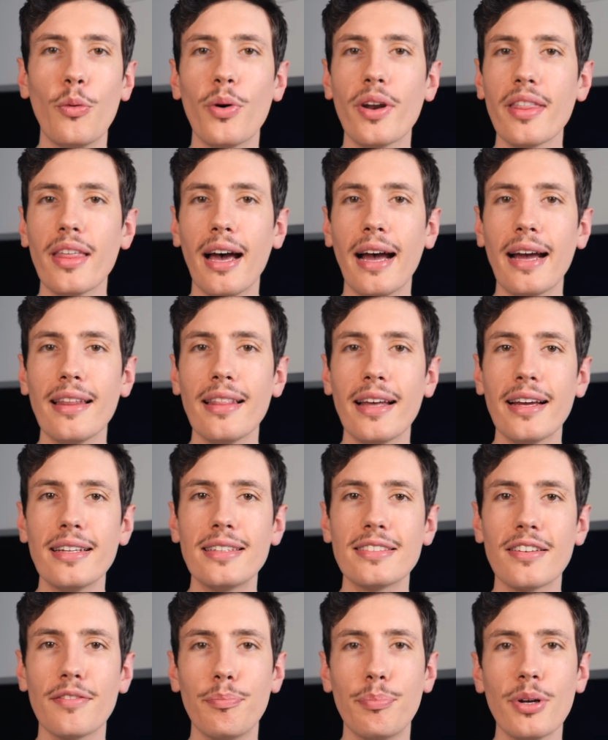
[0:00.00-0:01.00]
one of the
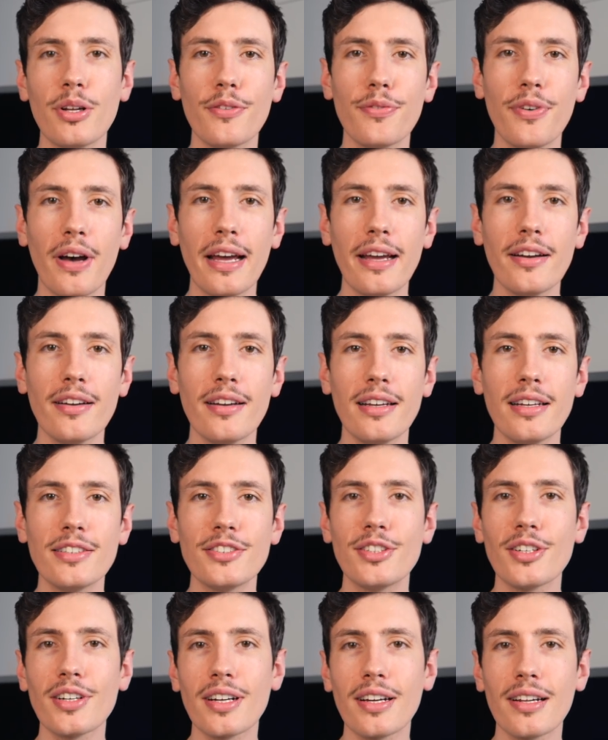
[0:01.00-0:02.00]
highlights of BuildFire
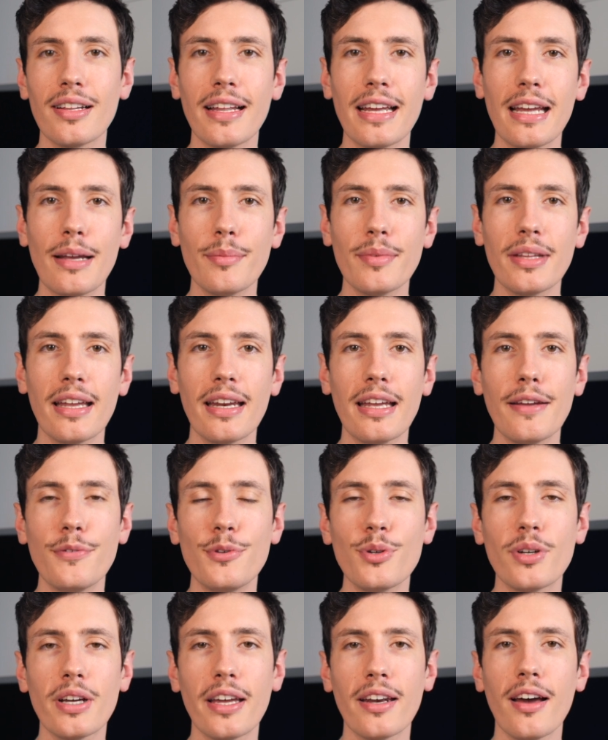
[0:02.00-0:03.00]
is their claim that
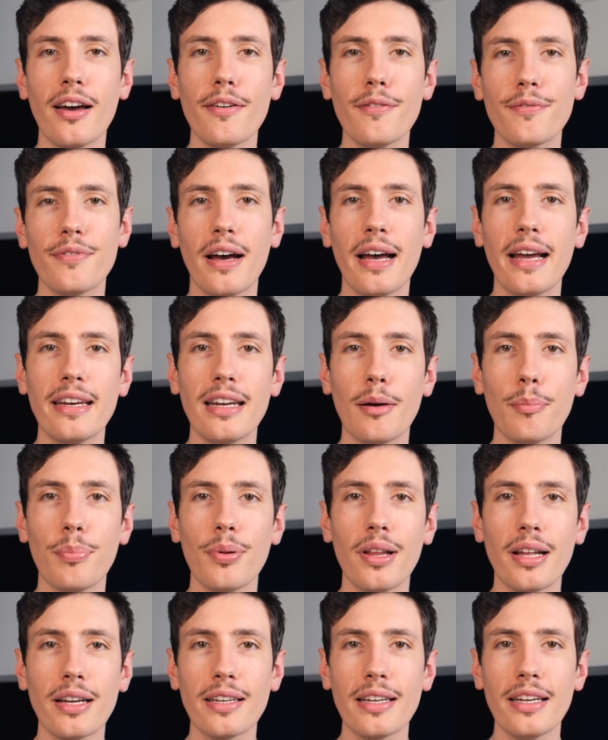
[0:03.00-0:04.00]
if you cannot find a
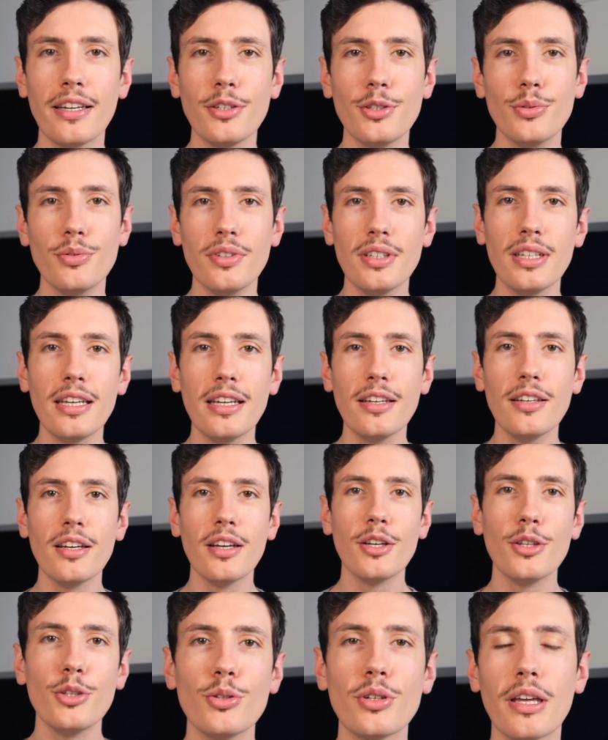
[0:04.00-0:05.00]
plugin you
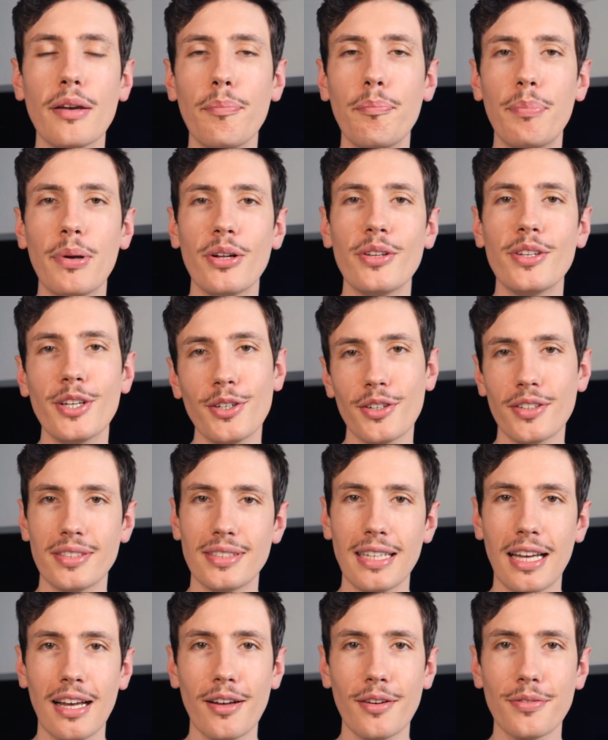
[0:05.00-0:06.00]
need, you can build it
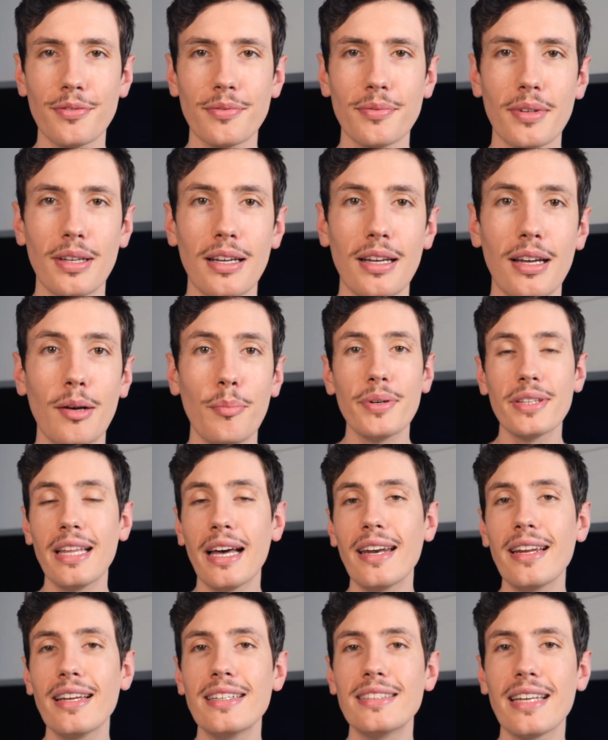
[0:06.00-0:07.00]
yourself but
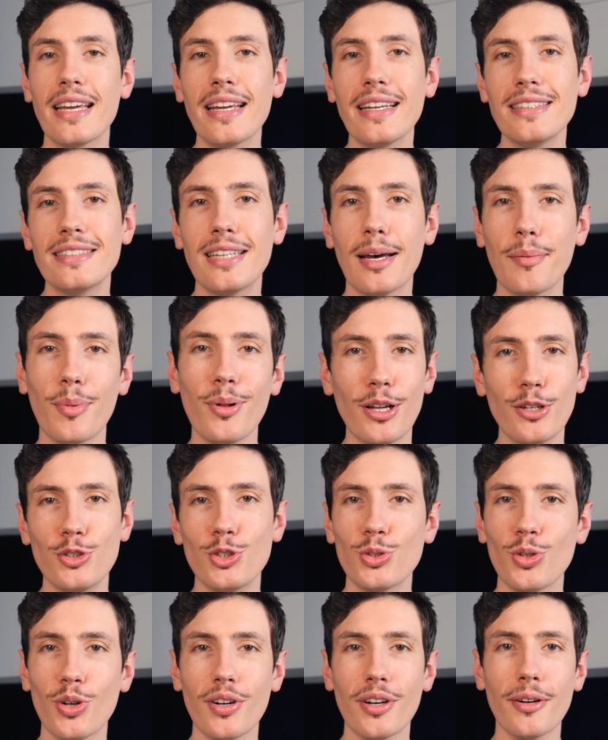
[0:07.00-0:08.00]
that is a double-edged
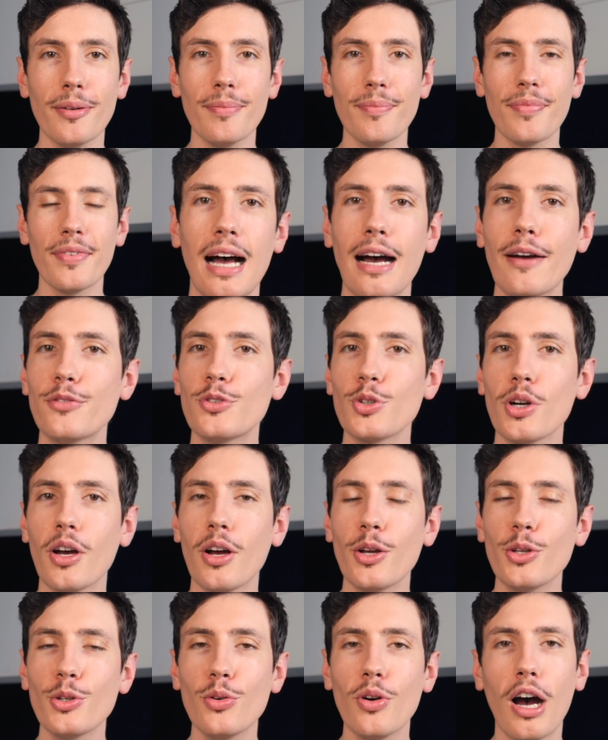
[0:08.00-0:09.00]
sword. After
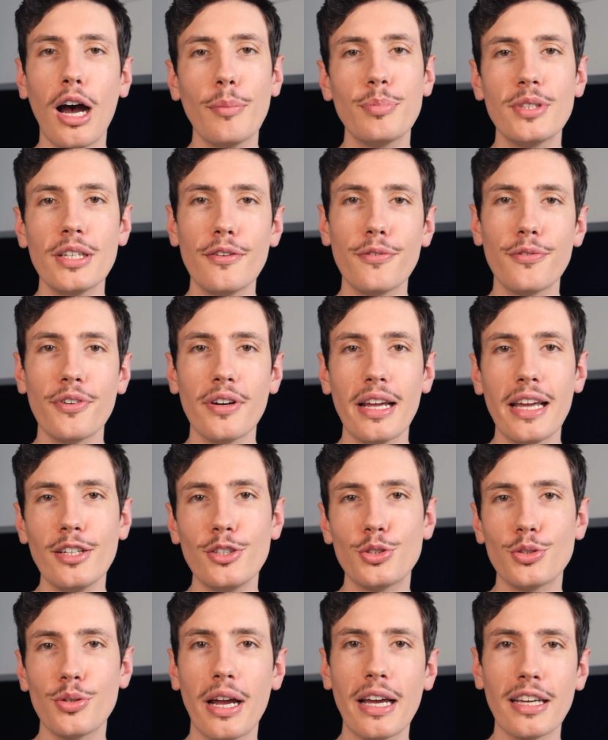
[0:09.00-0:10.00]
all, you opted for a
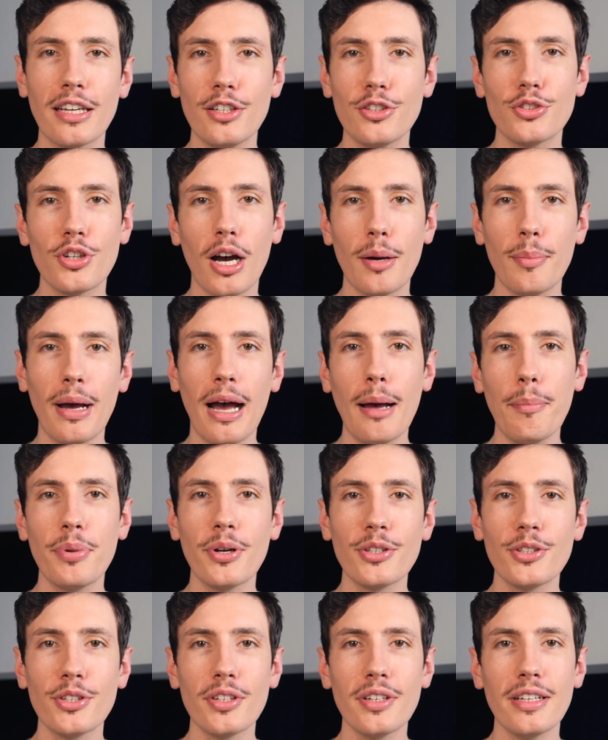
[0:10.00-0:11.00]
drag and drop app
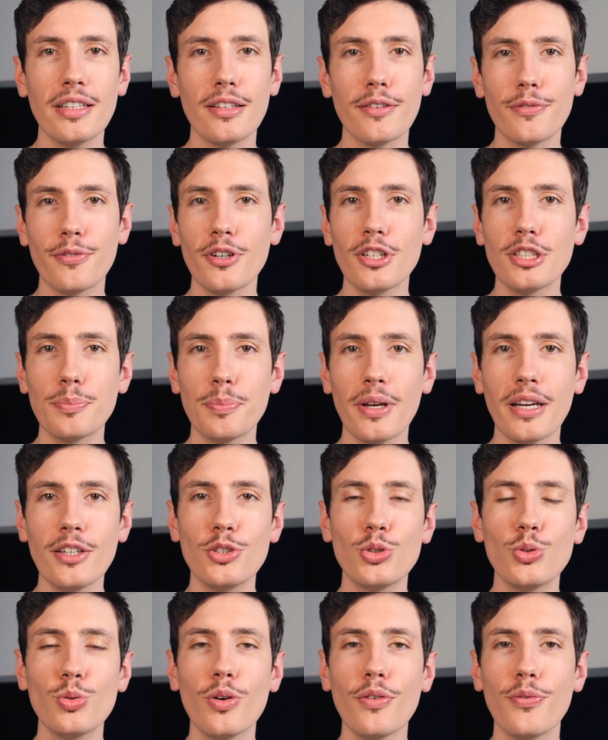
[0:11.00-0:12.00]
builder in the first
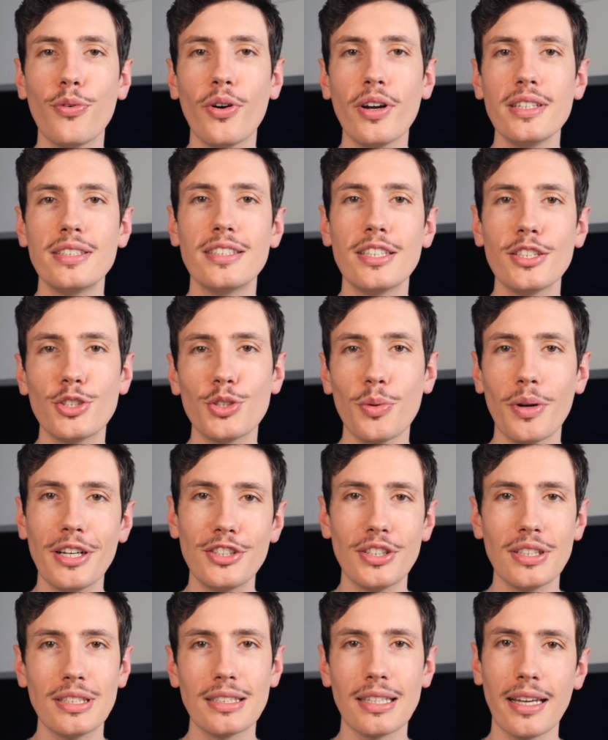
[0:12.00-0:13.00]
place to avoid
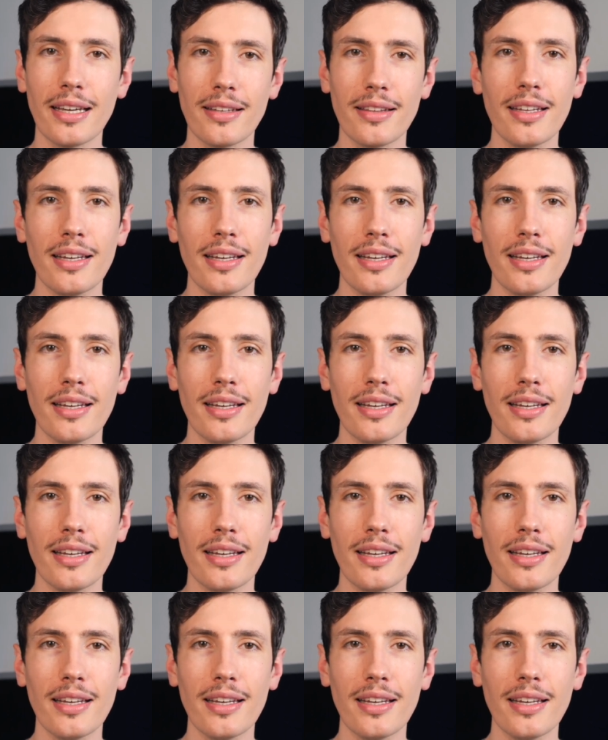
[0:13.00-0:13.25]
situations like